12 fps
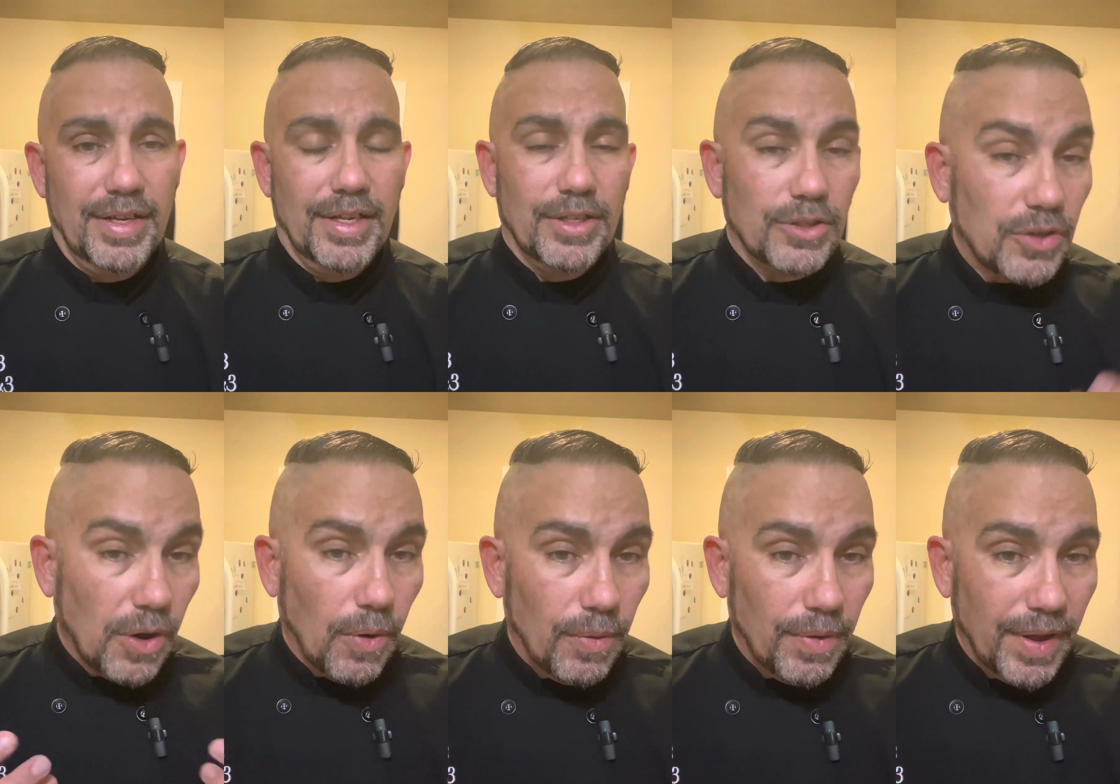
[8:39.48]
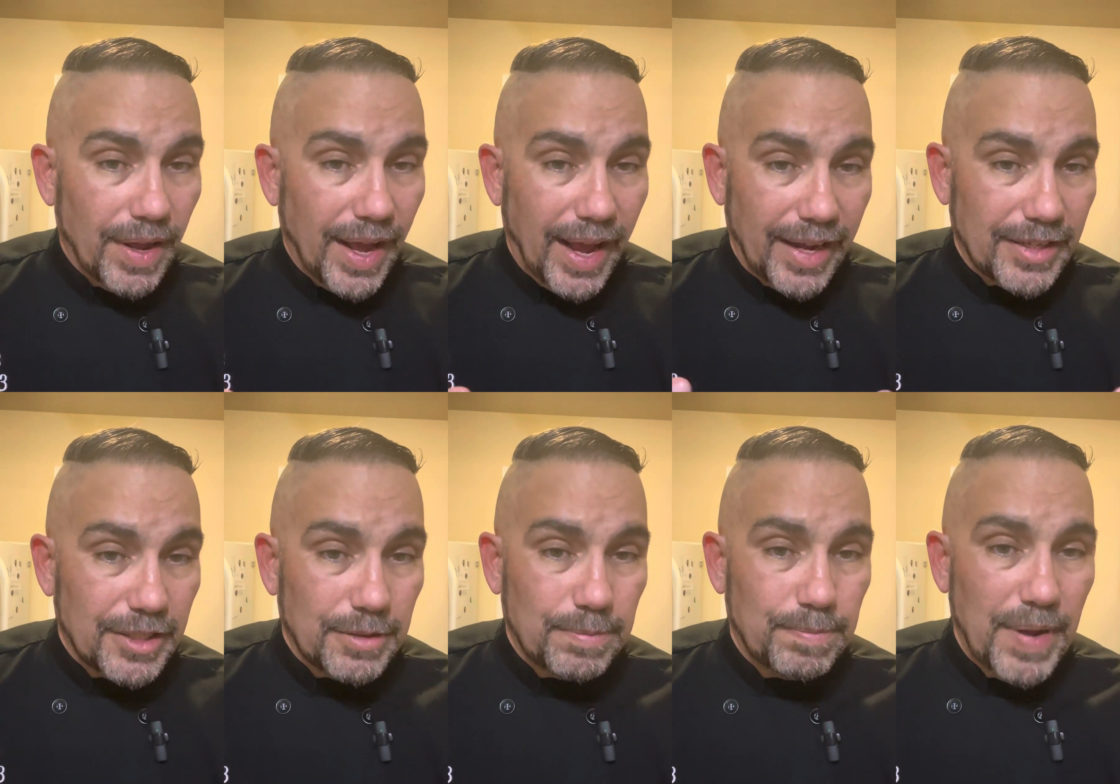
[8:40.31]
So,
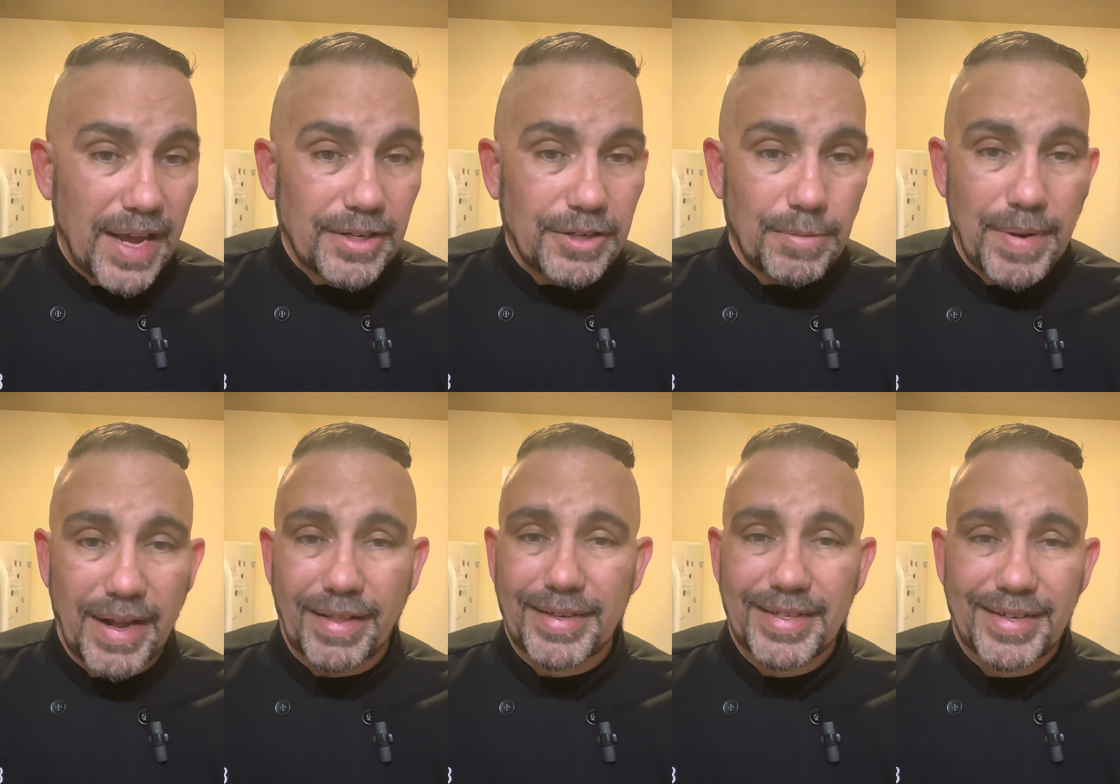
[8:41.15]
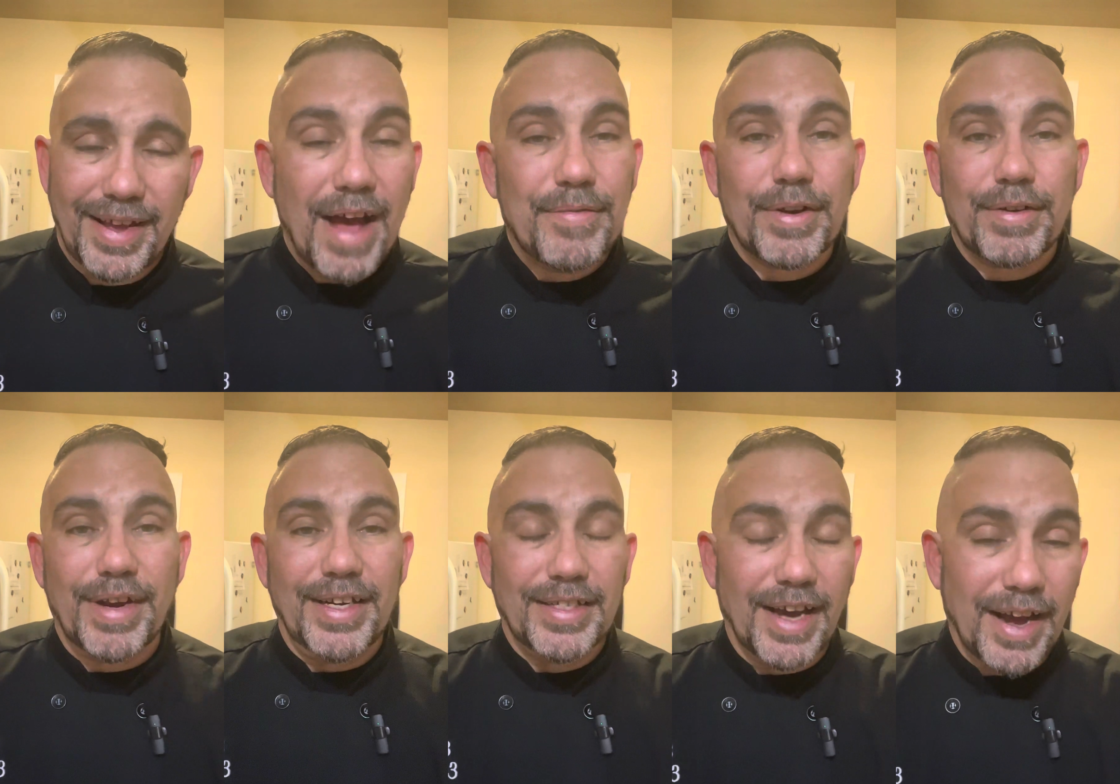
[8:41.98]
expand your palate. Have a
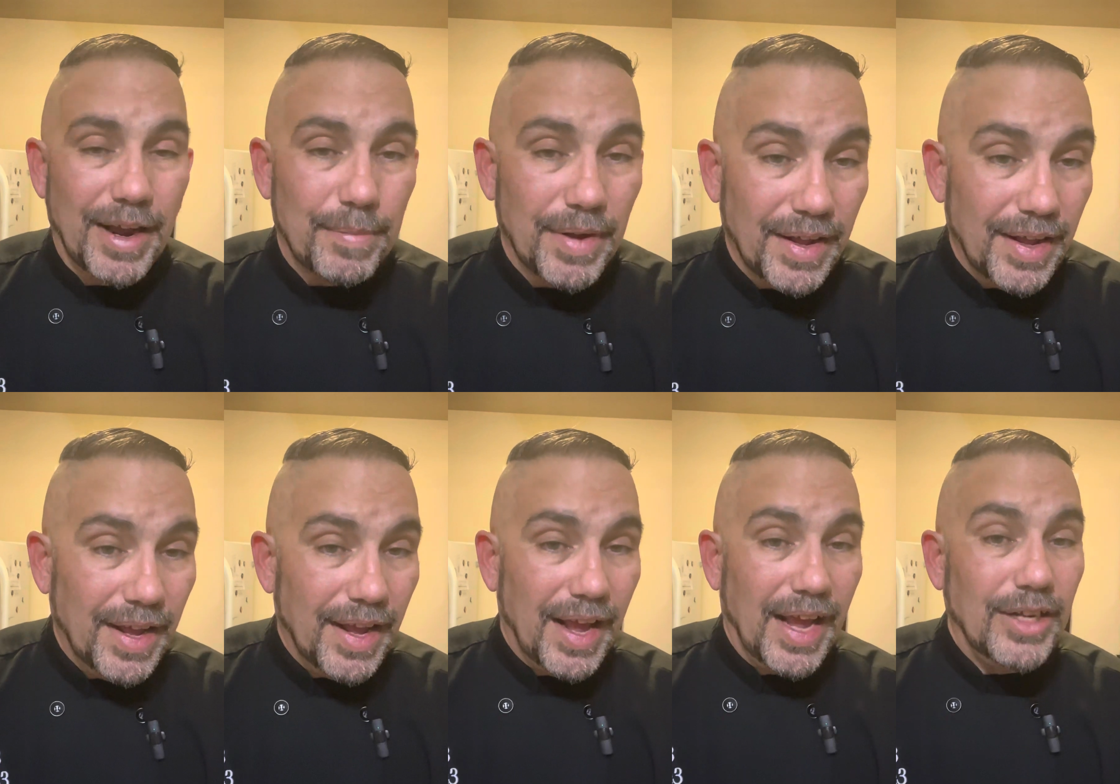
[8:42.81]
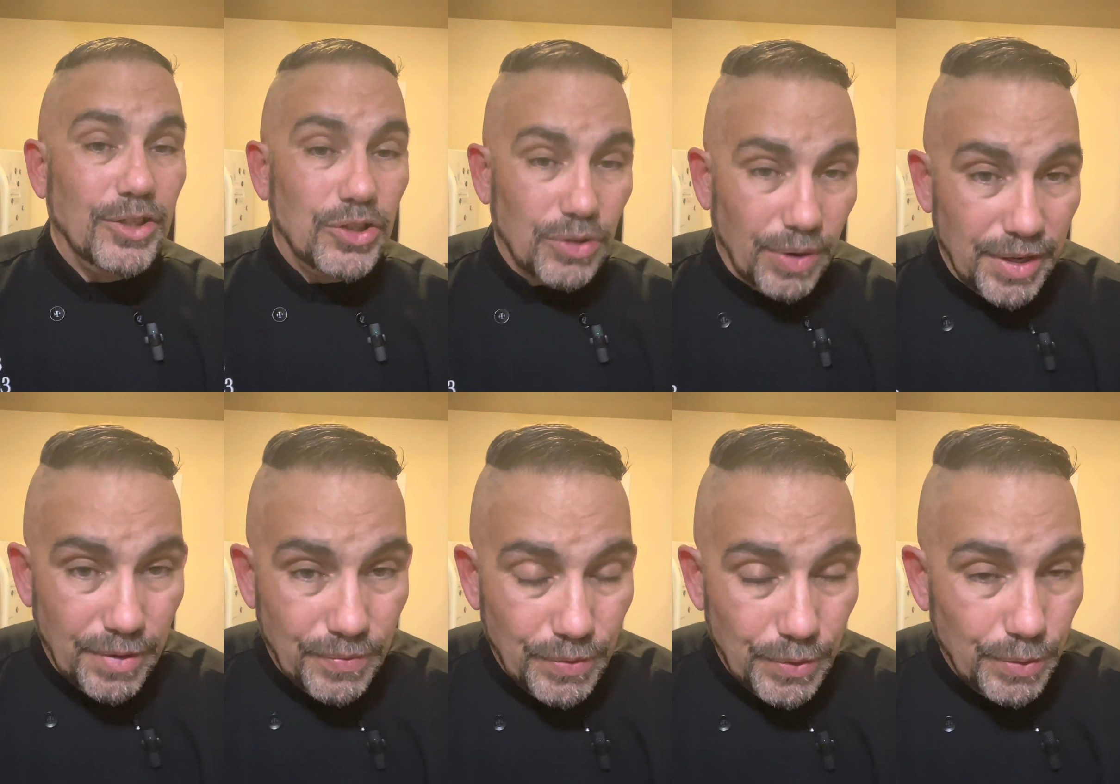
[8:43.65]
great time. Enjoy your
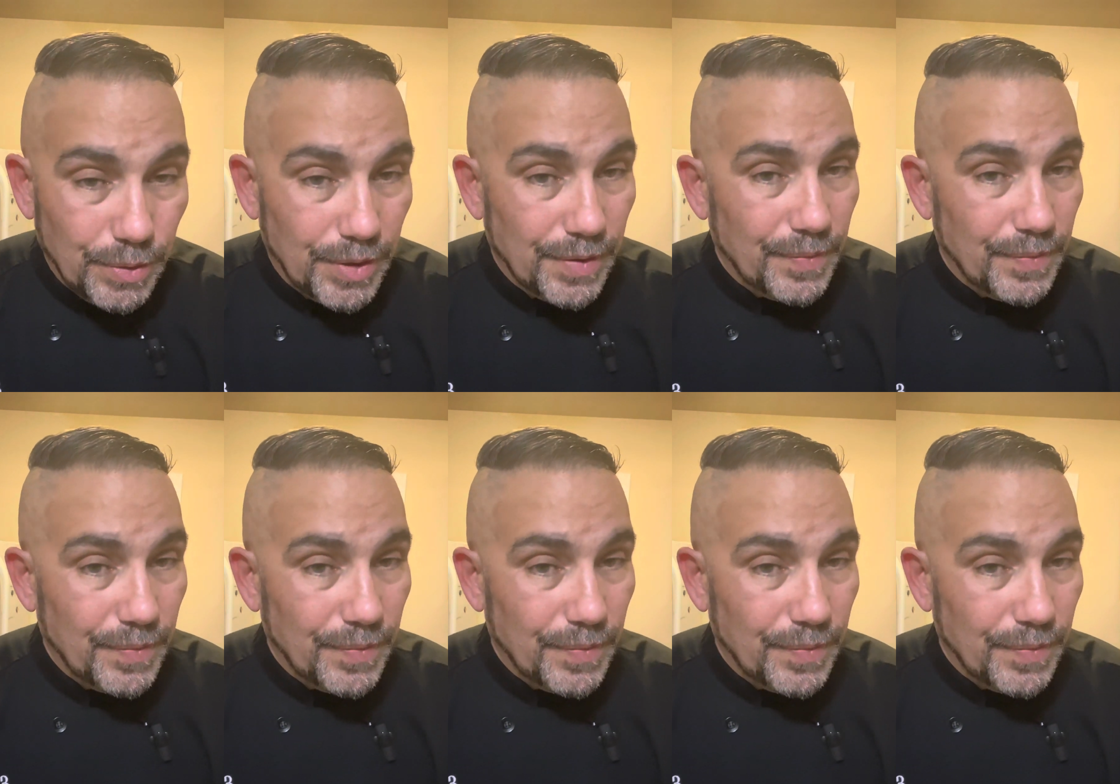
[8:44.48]
food.